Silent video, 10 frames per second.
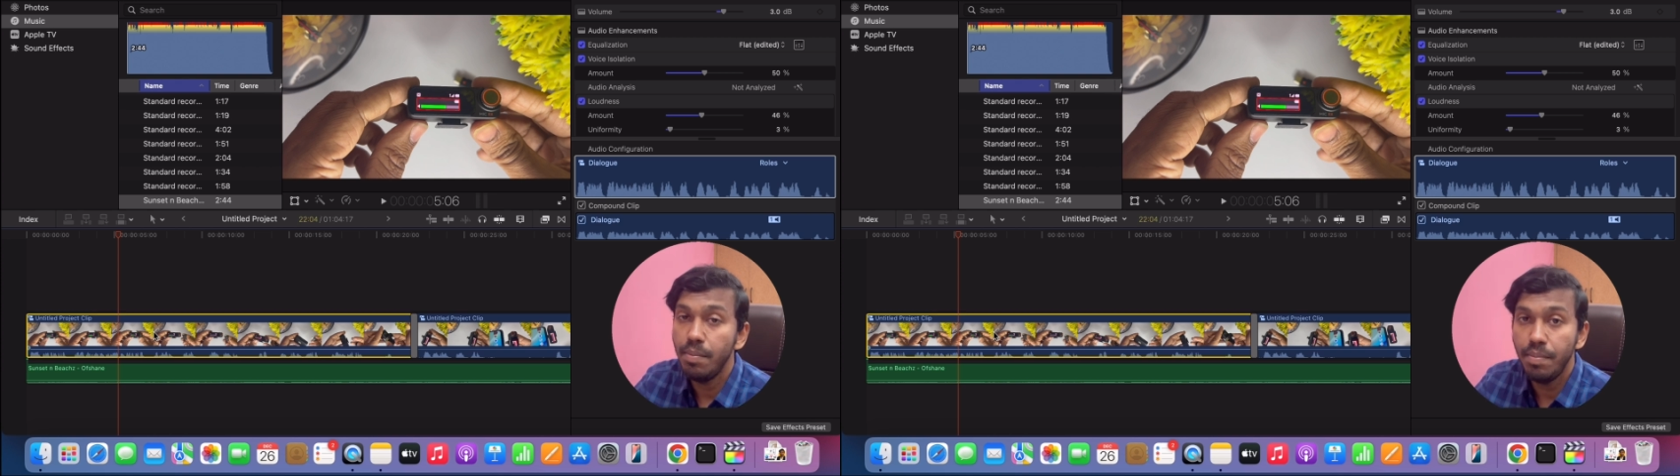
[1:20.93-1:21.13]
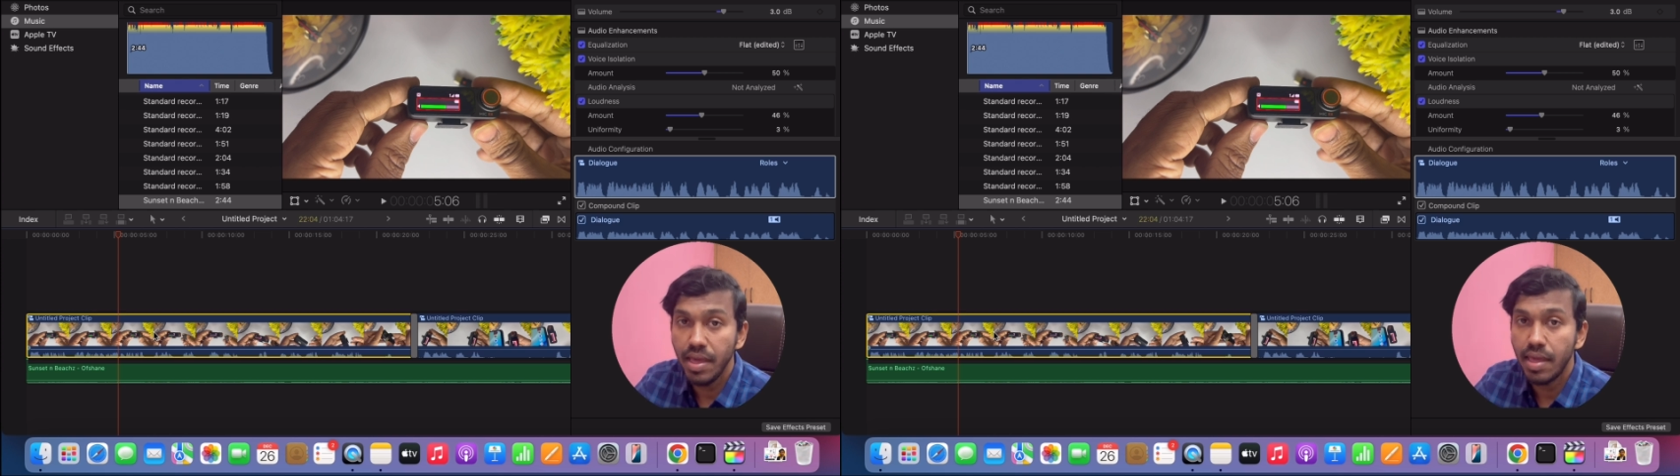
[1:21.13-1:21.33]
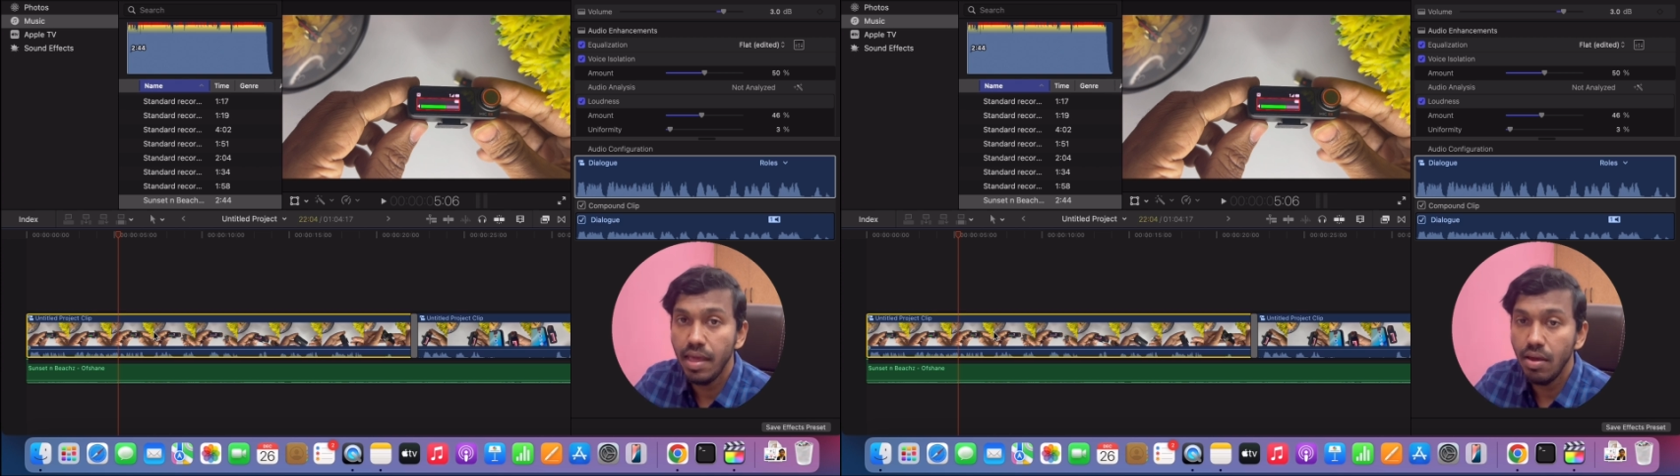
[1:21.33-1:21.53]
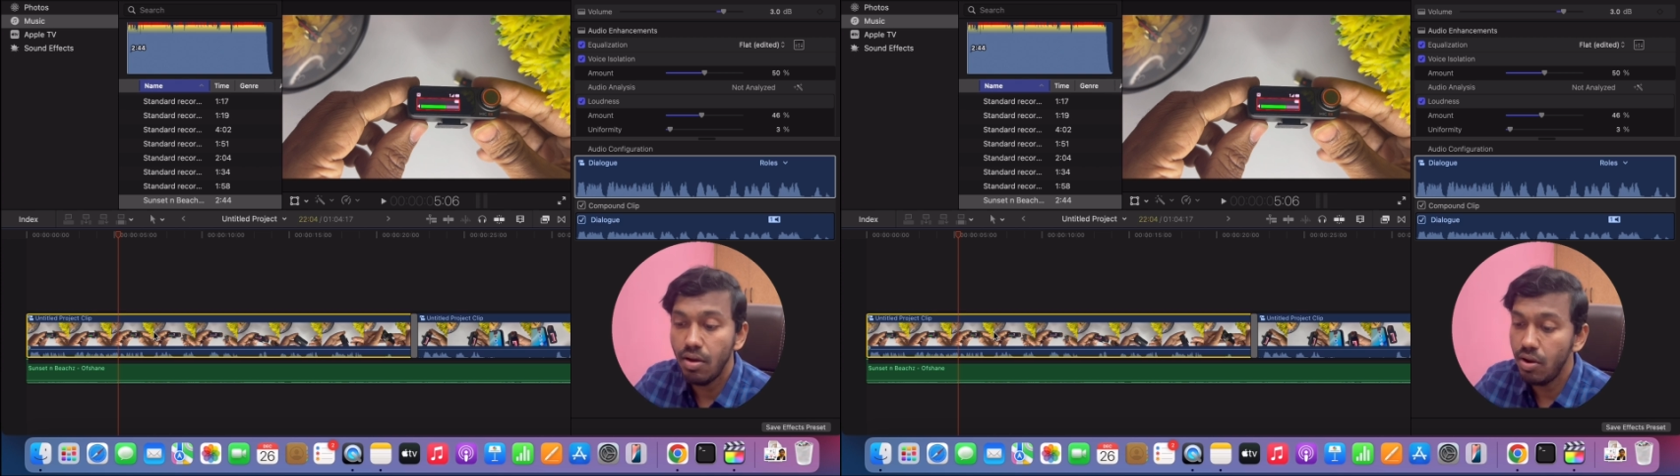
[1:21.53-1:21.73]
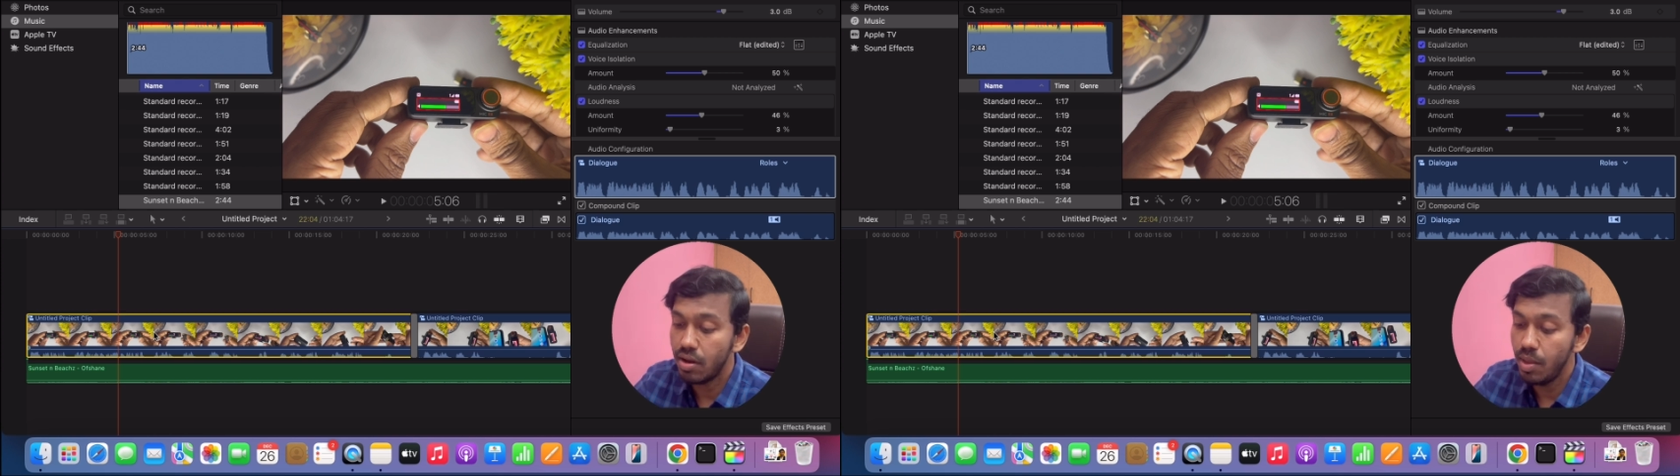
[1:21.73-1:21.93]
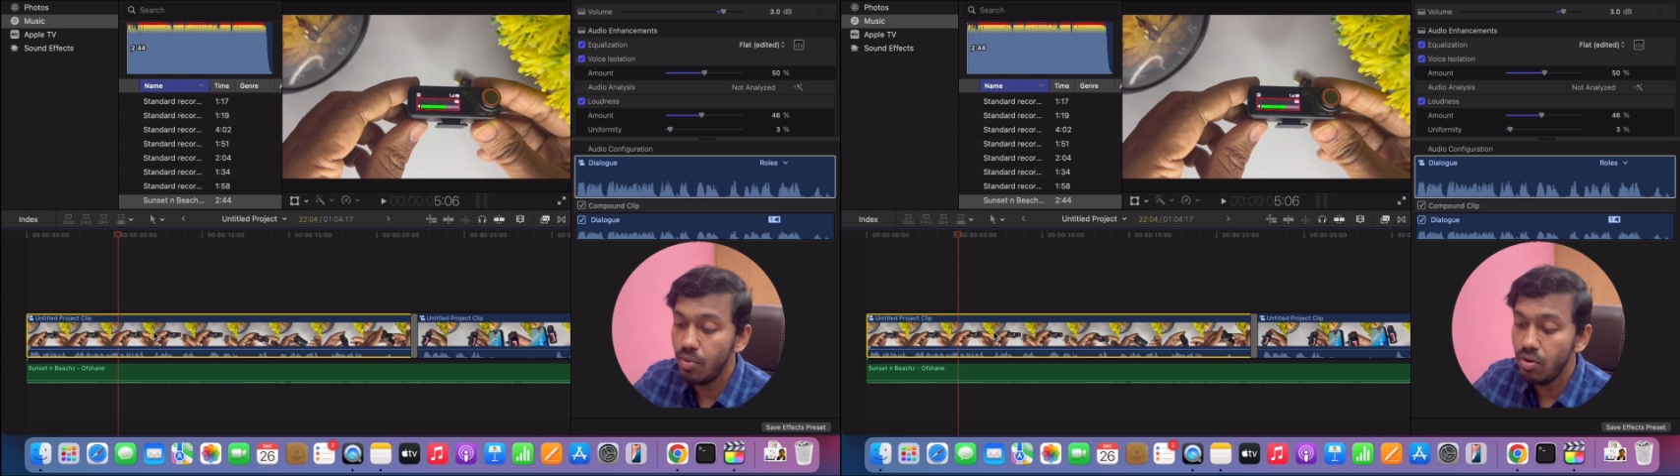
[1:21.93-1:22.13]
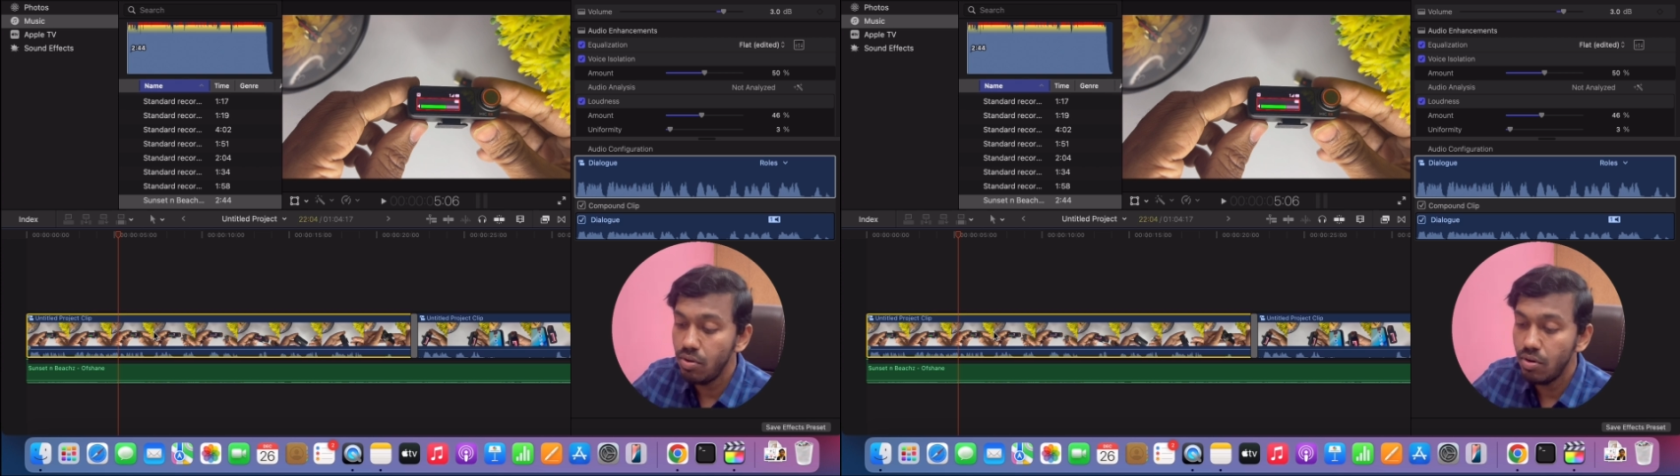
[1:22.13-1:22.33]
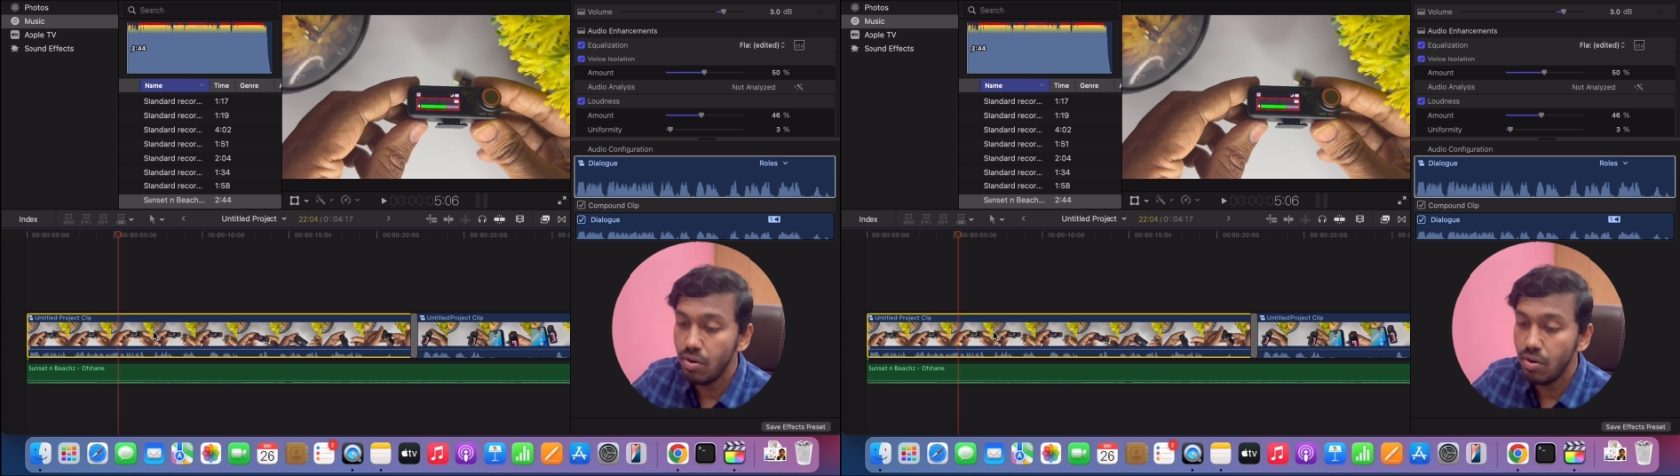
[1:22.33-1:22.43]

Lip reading: B key on your keyboard,